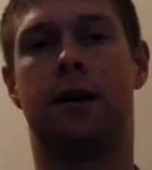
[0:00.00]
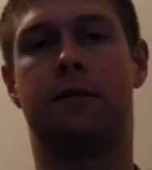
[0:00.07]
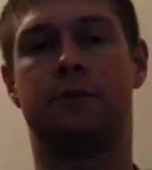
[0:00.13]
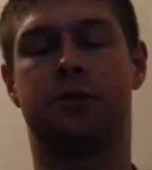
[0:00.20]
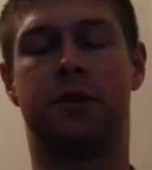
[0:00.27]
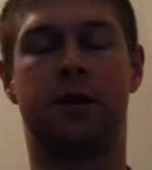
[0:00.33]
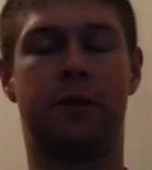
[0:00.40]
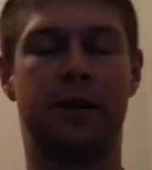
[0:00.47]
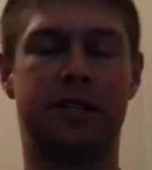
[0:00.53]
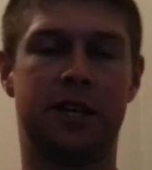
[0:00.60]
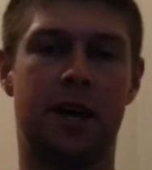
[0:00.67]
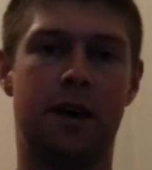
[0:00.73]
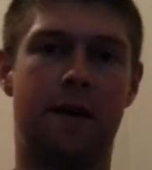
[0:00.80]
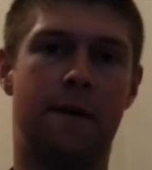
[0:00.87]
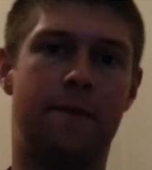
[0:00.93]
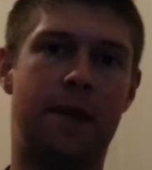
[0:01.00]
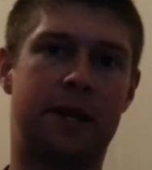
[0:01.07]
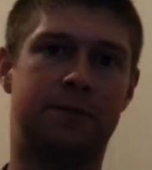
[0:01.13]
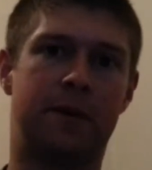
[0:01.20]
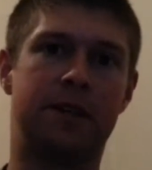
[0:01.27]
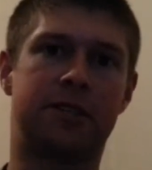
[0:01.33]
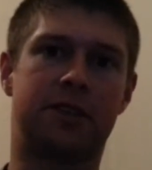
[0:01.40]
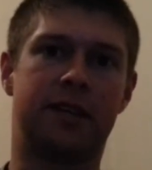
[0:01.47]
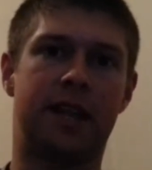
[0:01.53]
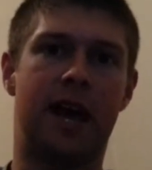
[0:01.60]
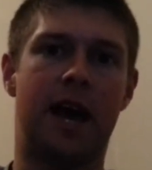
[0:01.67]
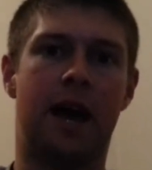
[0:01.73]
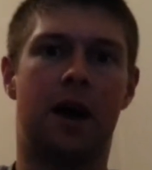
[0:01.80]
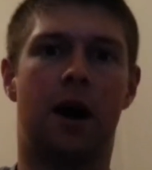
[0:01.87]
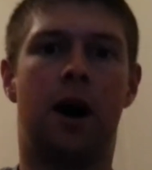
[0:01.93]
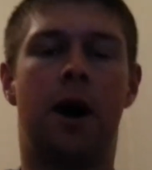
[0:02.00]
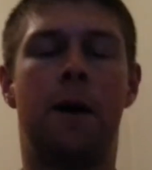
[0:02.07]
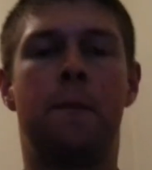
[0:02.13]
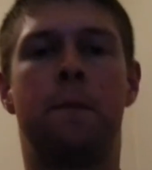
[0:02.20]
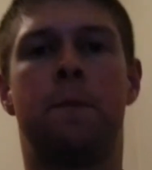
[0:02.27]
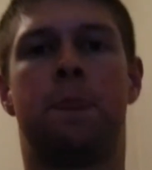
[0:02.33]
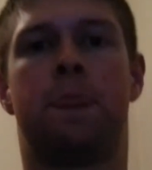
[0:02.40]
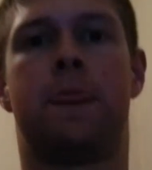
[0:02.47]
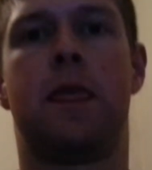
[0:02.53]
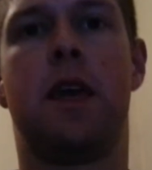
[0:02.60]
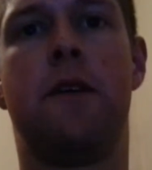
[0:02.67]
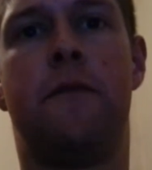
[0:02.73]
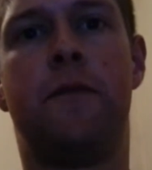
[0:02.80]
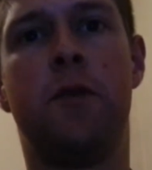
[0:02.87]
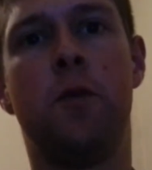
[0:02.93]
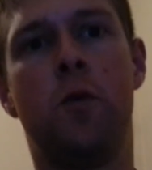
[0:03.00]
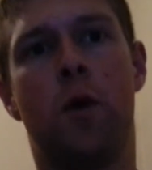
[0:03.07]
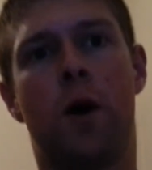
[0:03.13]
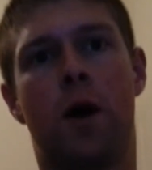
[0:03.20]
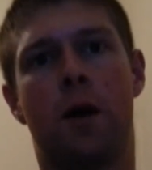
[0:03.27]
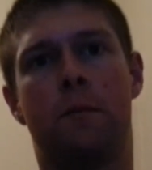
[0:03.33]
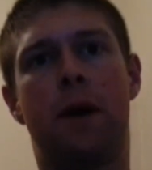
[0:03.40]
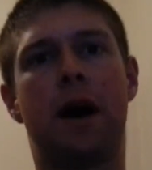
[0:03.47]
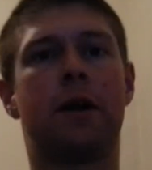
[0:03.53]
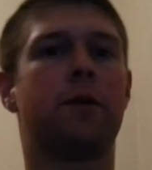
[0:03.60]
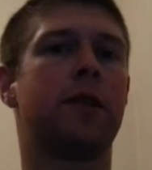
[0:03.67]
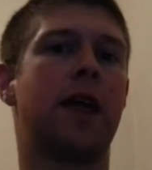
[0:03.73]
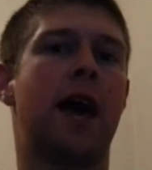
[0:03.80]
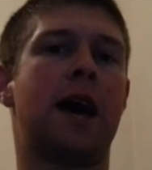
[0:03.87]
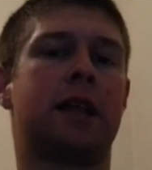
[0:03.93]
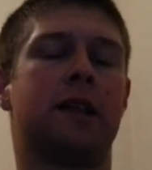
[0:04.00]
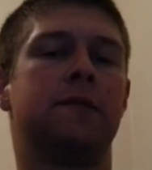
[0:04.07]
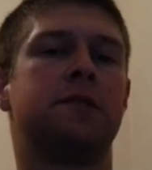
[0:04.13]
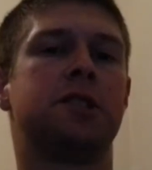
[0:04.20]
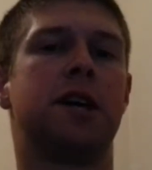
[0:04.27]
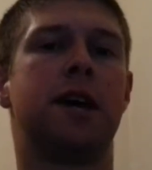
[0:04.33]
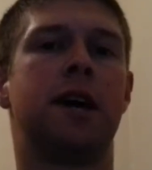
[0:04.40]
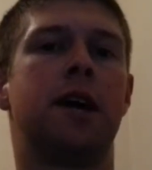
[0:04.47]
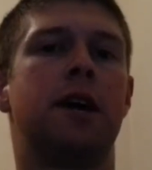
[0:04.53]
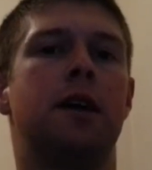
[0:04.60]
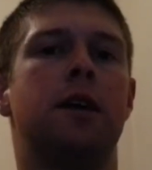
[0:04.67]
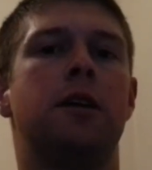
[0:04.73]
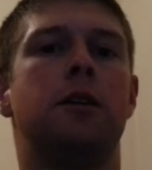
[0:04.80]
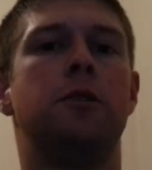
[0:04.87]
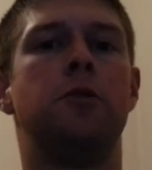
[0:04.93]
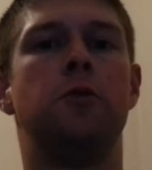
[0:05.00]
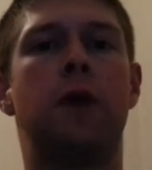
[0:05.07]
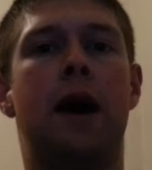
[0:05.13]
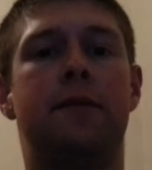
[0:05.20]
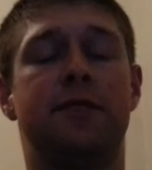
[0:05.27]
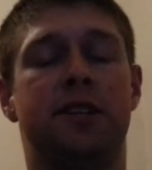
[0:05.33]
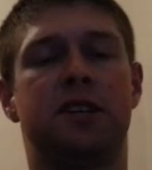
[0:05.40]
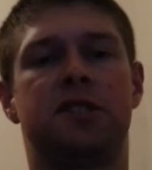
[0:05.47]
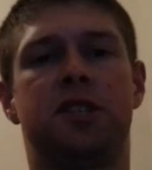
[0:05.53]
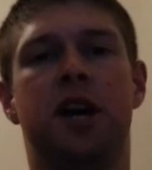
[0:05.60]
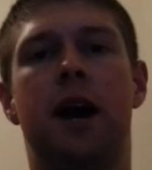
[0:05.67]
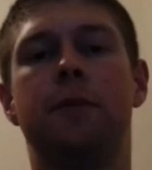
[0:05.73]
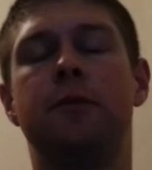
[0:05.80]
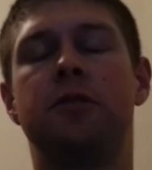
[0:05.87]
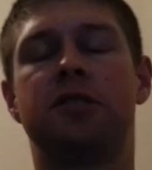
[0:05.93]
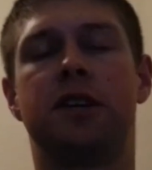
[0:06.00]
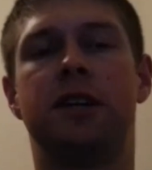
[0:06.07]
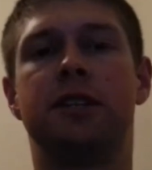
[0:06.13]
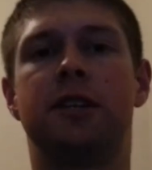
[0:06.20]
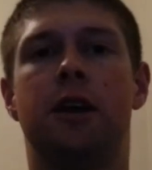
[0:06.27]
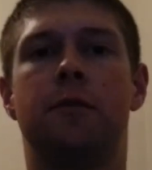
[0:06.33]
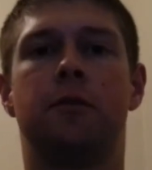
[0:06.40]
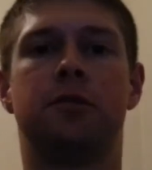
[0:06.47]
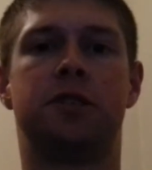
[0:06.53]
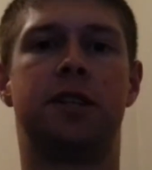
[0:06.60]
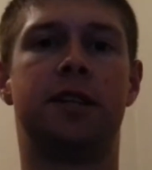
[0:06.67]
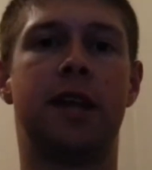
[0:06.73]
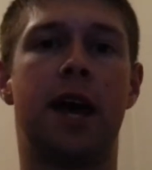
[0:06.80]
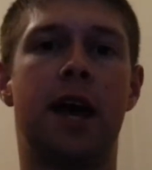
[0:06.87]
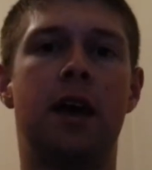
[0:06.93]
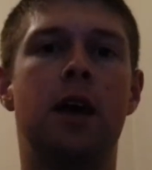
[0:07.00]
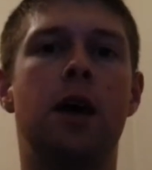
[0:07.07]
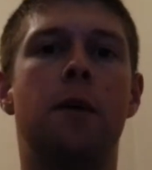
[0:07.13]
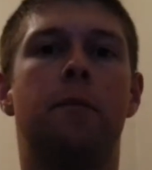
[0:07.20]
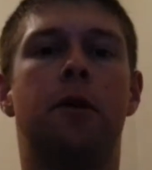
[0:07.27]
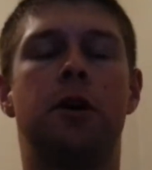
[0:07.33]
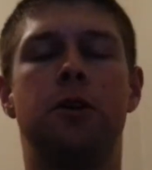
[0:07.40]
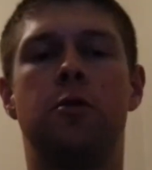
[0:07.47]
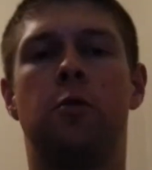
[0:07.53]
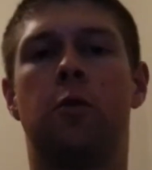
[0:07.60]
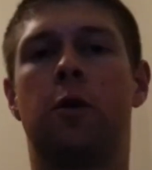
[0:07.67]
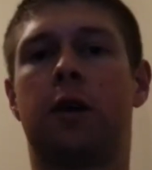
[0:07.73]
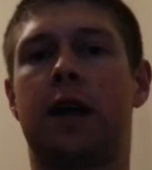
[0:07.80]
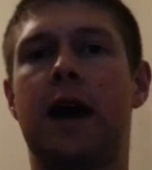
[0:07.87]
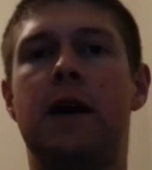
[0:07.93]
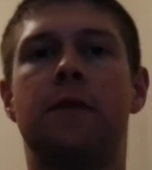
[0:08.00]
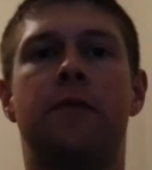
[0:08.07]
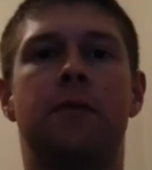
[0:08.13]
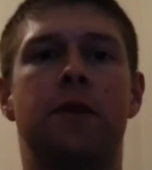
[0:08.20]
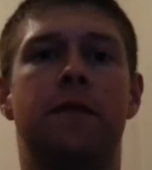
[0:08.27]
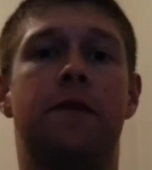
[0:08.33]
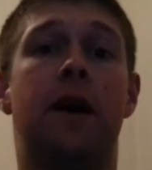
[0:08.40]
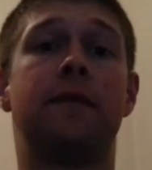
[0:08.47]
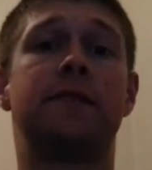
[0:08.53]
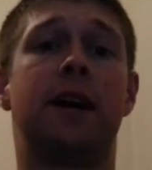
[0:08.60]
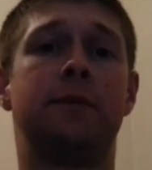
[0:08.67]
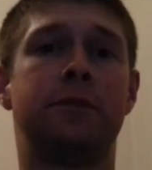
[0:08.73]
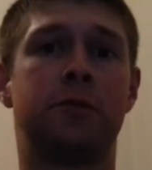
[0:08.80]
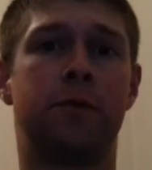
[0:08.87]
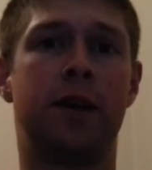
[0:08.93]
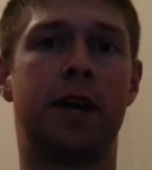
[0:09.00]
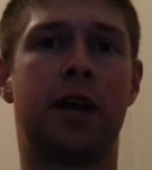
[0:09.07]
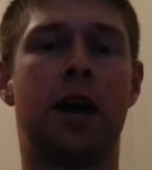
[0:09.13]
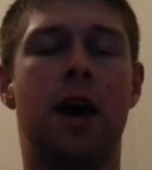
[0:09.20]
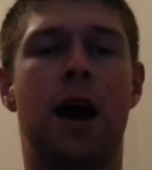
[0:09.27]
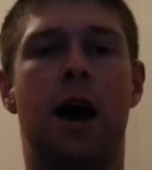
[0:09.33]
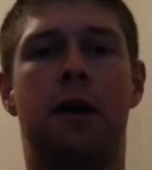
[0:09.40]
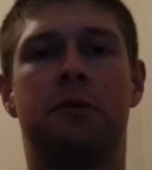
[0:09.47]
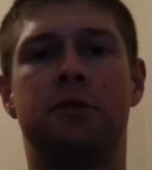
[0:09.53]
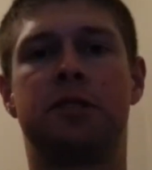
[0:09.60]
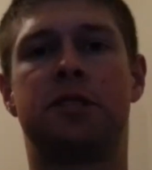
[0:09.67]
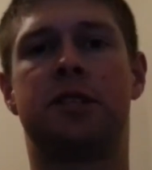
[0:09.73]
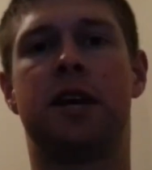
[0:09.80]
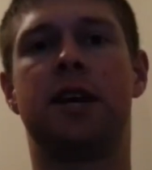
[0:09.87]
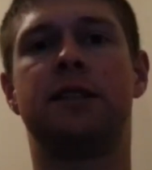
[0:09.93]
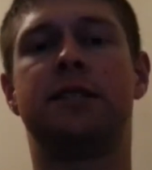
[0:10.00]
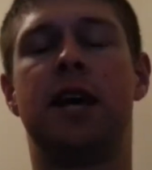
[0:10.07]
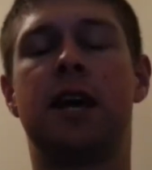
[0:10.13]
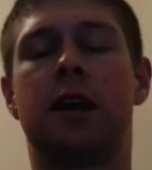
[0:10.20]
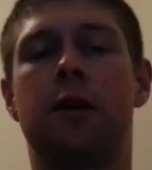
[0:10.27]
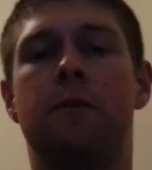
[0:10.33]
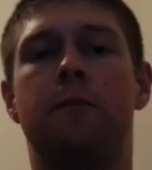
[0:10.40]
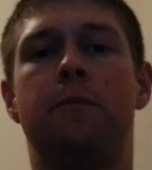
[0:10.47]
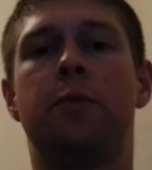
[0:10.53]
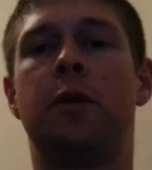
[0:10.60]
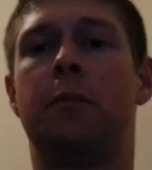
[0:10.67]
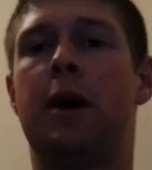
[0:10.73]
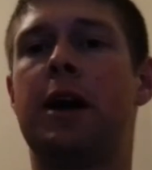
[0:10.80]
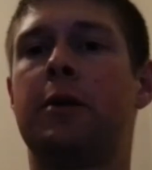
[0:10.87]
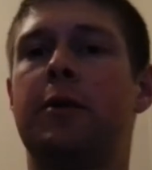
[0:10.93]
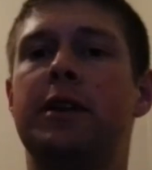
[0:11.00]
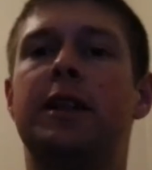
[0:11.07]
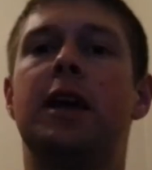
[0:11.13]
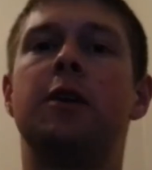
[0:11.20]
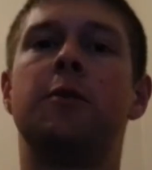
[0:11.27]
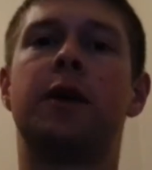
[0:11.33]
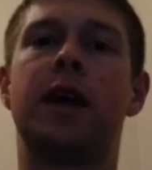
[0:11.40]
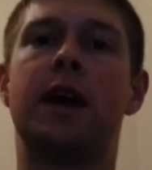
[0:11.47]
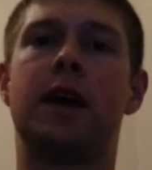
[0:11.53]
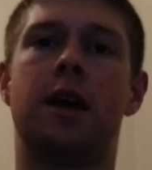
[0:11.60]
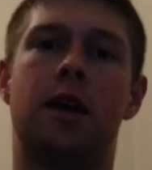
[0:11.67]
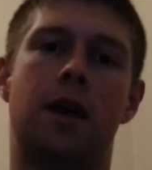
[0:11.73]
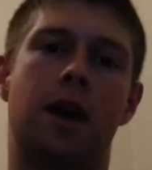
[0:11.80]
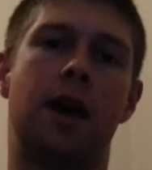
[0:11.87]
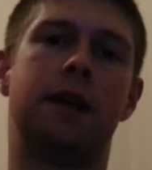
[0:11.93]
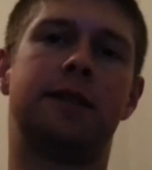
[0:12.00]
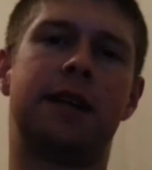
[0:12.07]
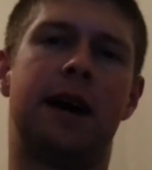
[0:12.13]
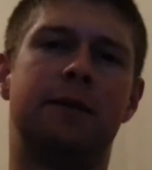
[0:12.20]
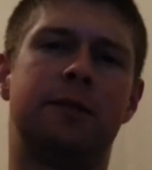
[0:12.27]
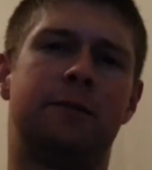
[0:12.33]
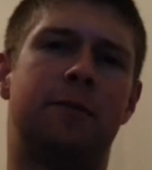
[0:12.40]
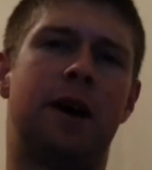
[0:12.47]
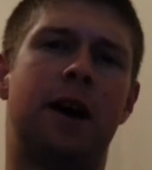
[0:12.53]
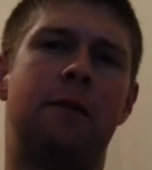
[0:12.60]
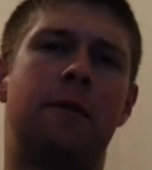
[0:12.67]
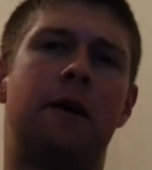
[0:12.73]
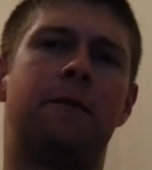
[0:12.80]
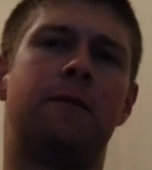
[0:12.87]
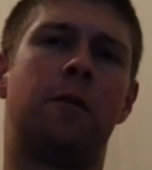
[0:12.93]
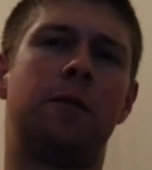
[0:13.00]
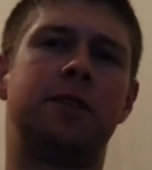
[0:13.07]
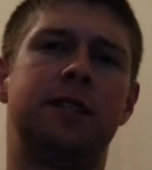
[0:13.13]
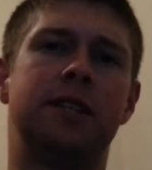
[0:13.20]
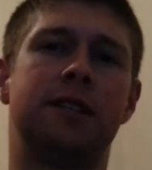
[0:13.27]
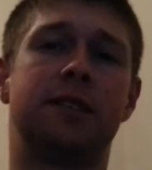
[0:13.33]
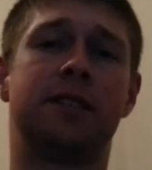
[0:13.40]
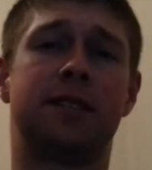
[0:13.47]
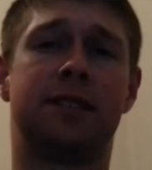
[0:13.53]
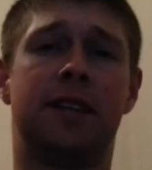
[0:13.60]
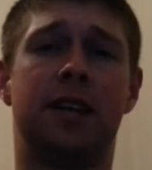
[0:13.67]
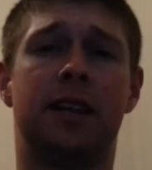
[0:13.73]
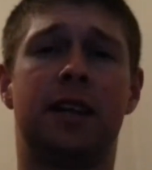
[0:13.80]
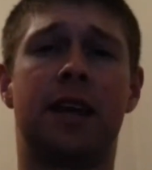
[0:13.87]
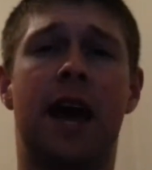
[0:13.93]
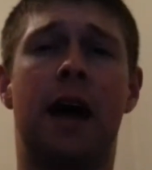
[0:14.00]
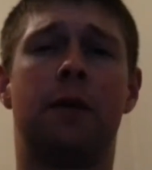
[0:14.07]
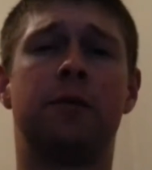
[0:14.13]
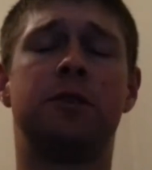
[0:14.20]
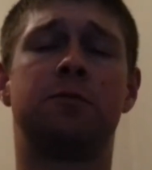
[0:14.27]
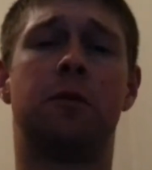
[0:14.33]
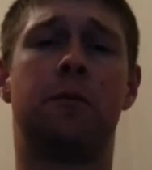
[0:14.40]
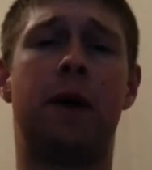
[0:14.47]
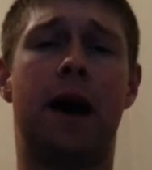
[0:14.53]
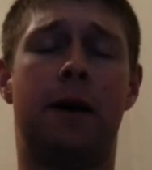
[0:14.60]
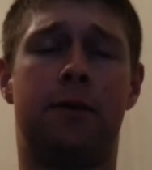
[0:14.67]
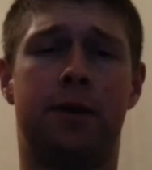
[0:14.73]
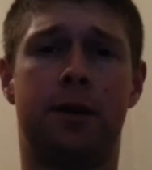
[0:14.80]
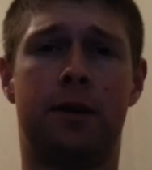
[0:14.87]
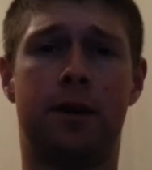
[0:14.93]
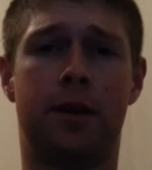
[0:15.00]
So anyways, that's basically that. If you are moderately active, say you have a desk job, you're sedentary most of the day, but you work out 3 to 5 times a week, I would say take the body weight that you get and times it by about 14 to 16 calories per pound.